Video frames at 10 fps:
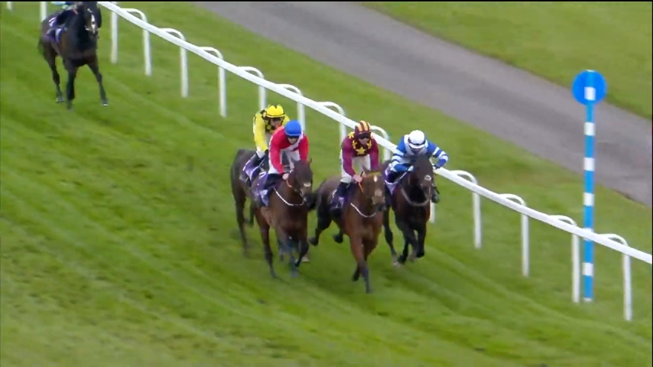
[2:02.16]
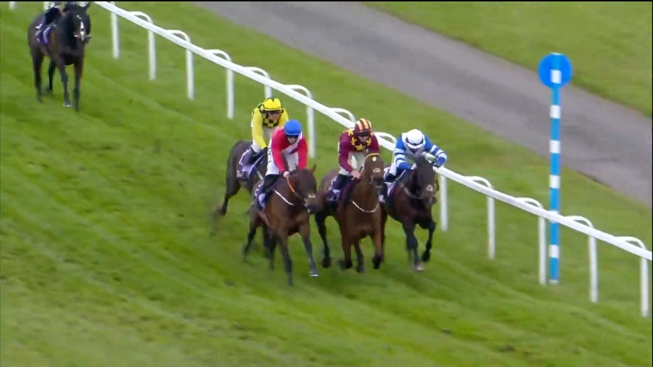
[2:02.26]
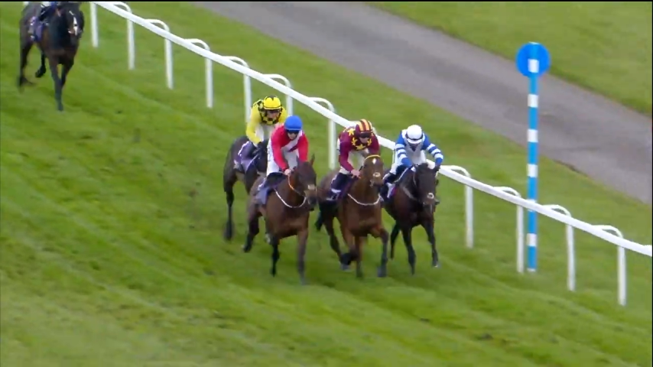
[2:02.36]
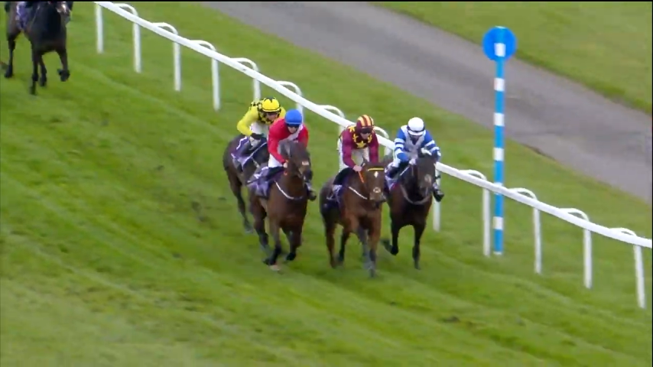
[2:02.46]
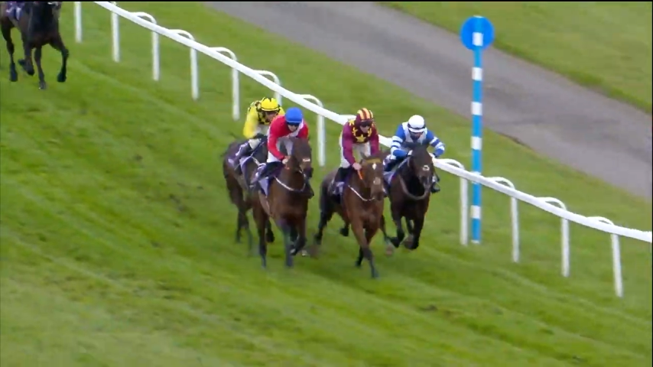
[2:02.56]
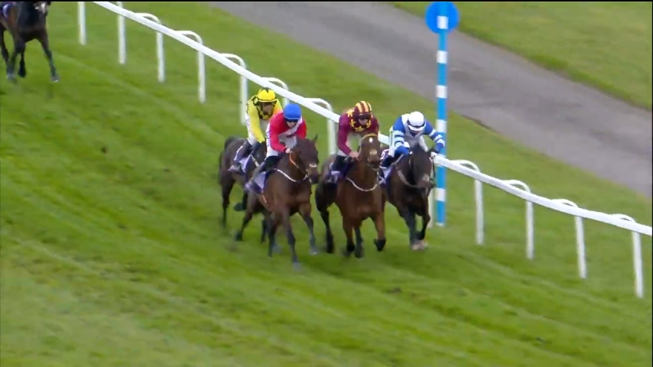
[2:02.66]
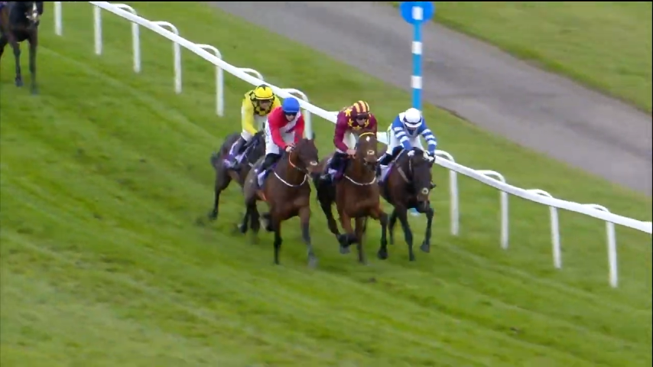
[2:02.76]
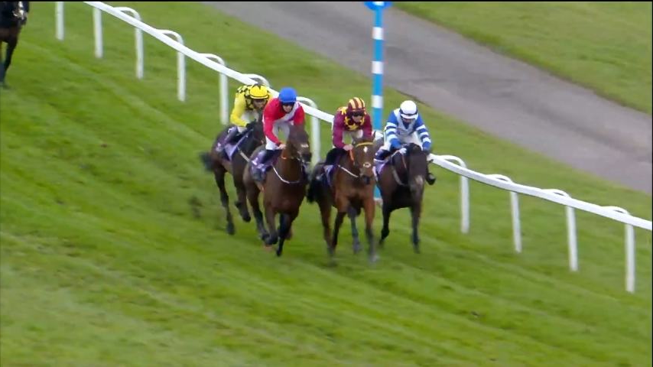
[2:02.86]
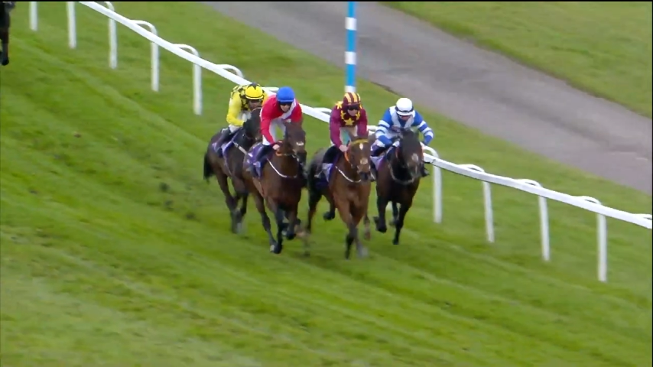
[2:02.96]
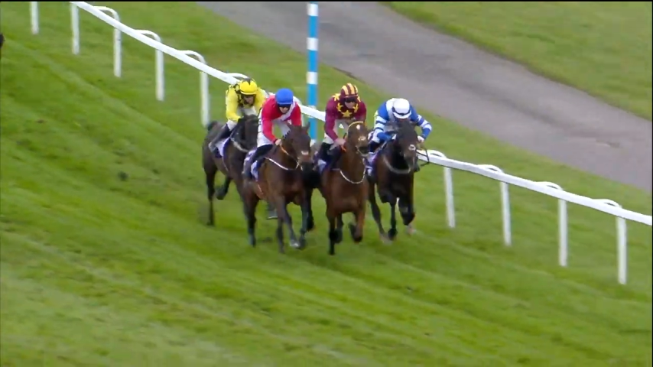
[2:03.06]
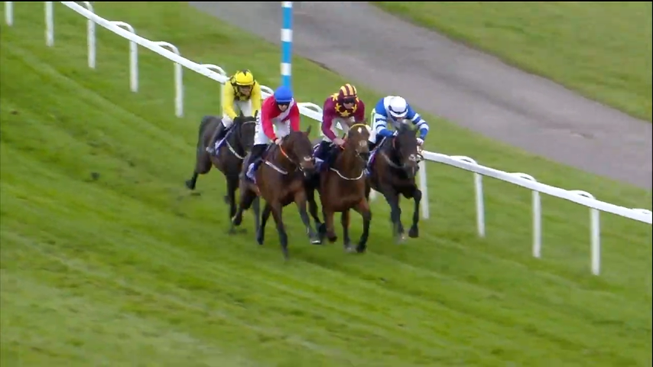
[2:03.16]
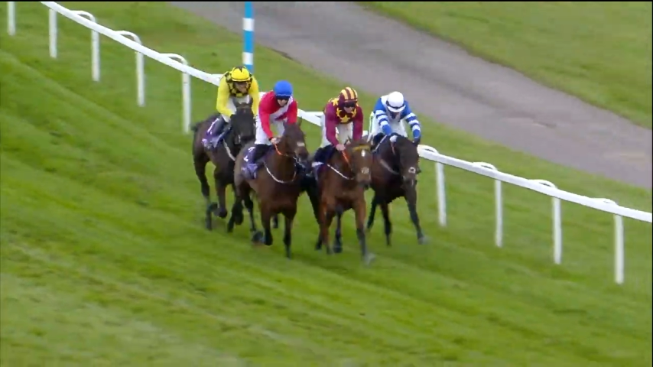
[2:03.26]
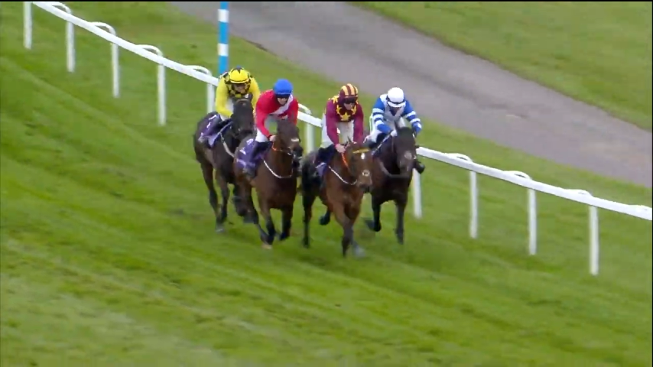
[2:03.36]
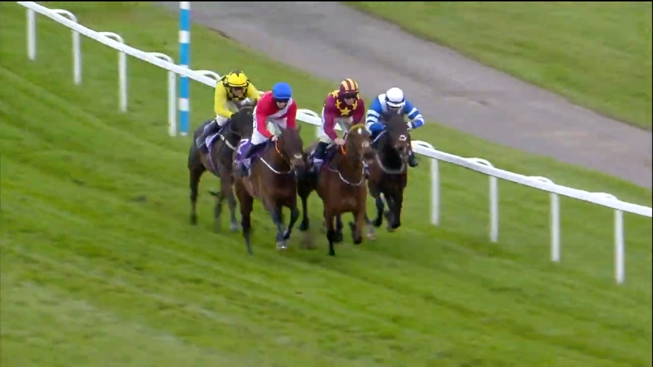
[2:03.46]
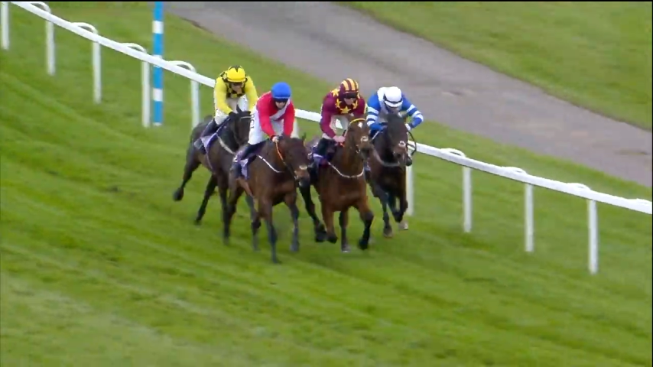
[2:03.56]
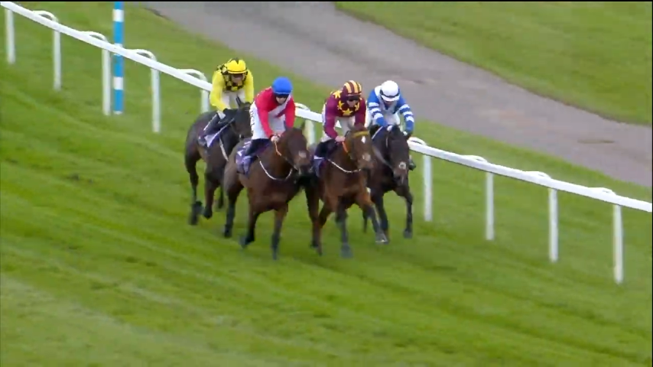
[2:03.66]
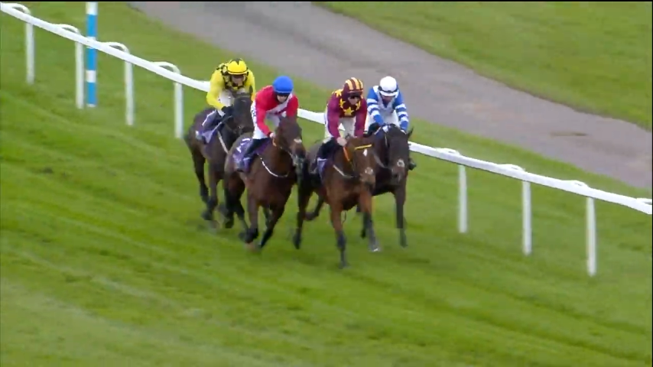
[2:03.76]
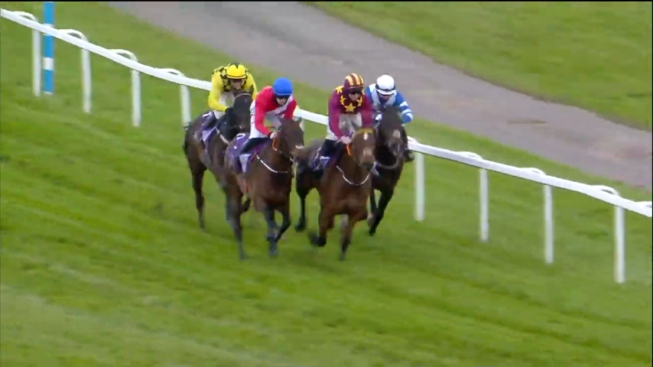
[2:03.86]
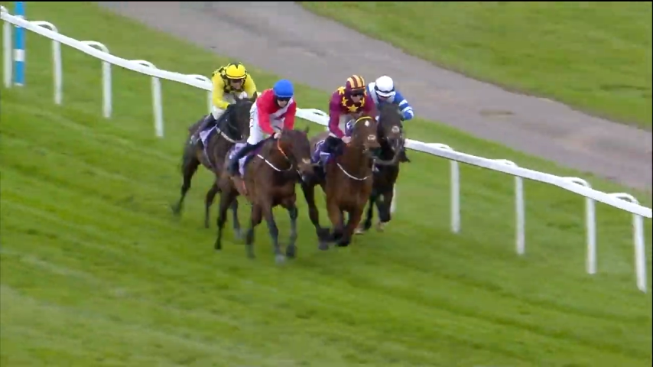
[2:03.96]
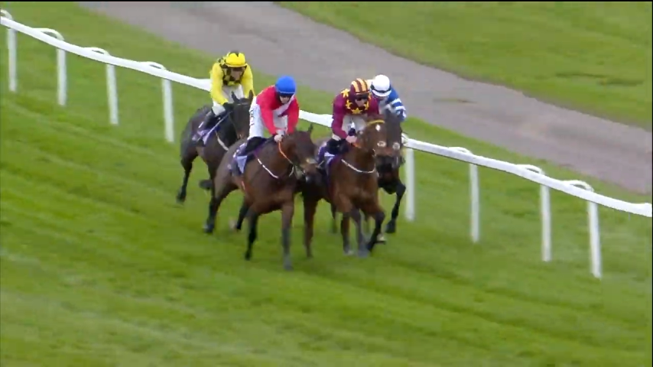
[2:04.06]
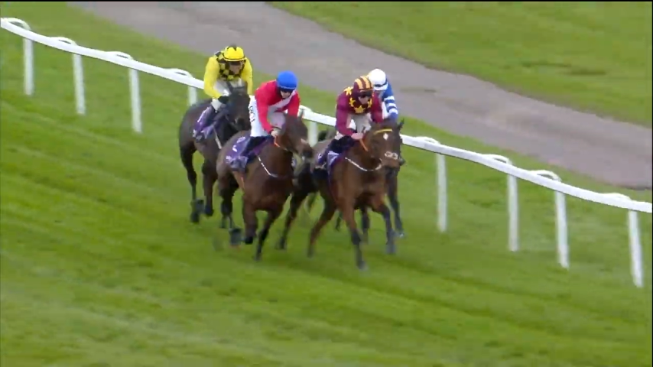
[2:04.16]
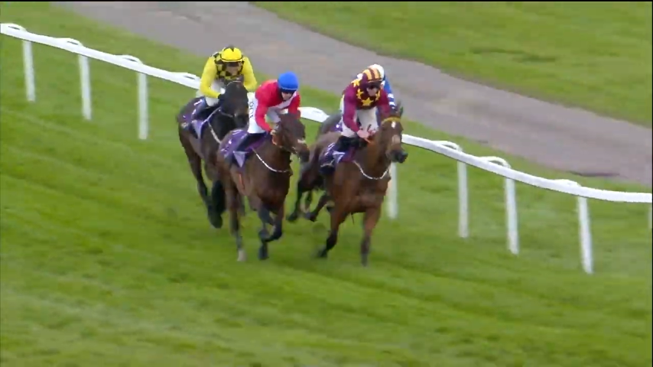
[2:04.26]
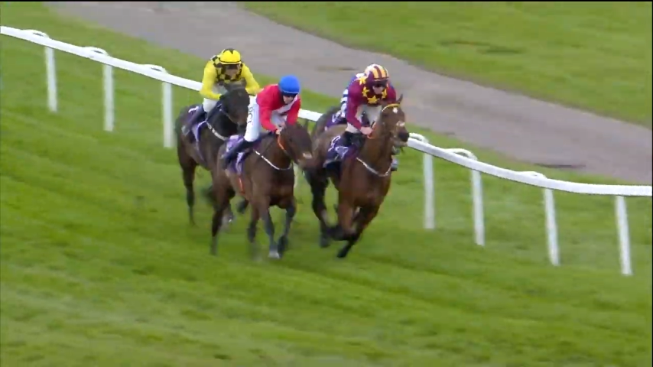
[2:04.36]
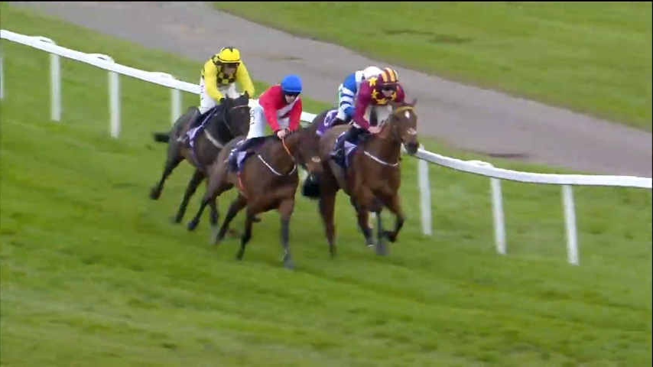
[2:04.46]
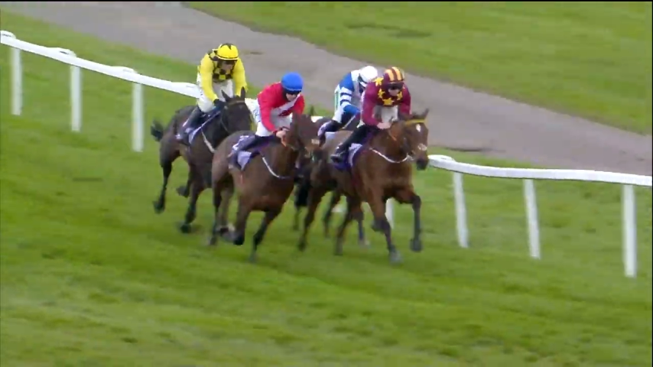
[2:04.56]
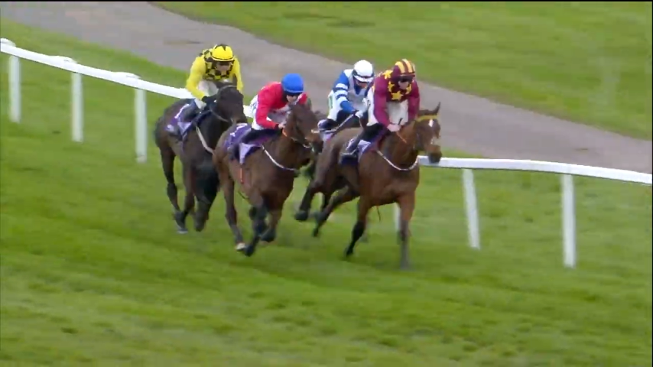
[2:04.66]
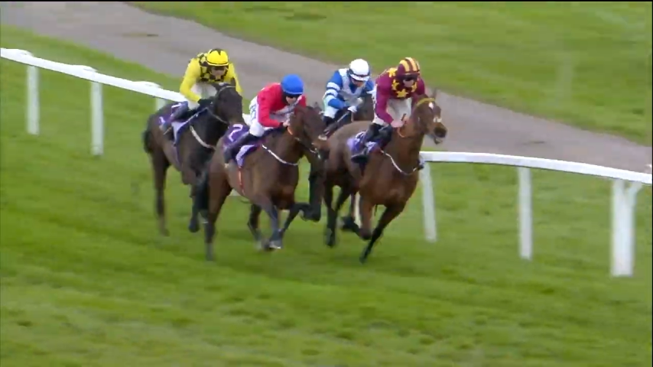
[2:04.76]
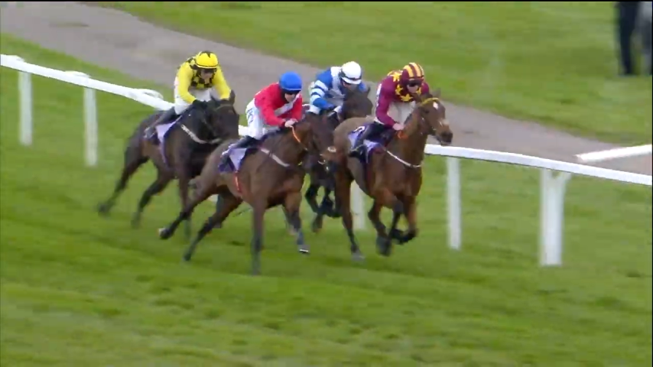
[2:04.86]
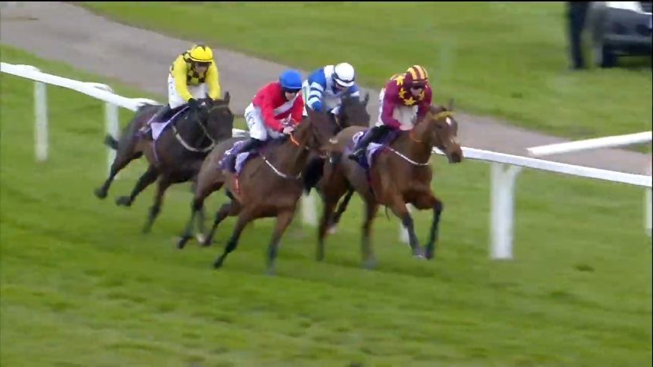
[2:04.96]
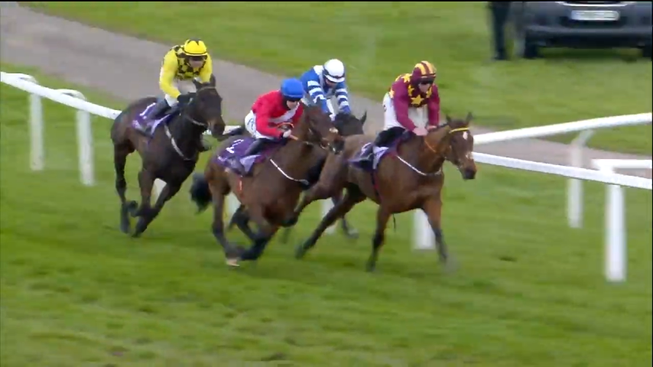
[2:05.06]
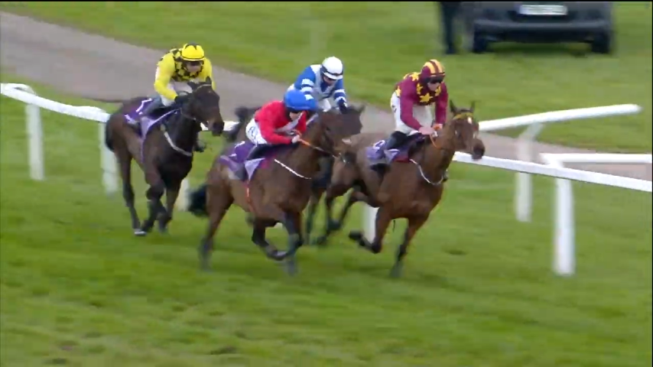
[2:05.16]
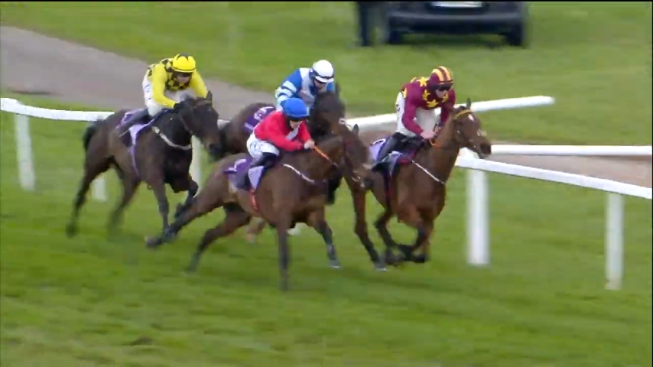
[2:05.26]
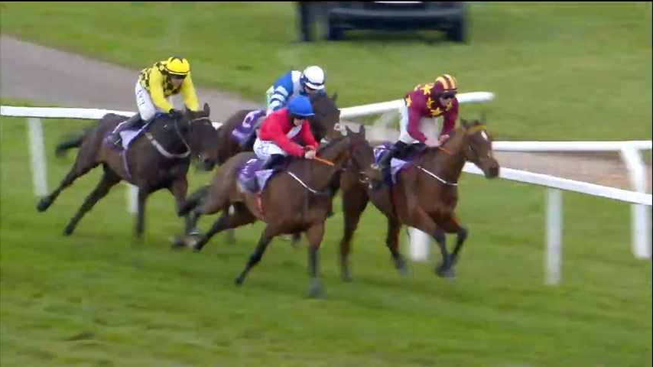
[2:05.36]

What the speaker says: [unreadable: no face in view]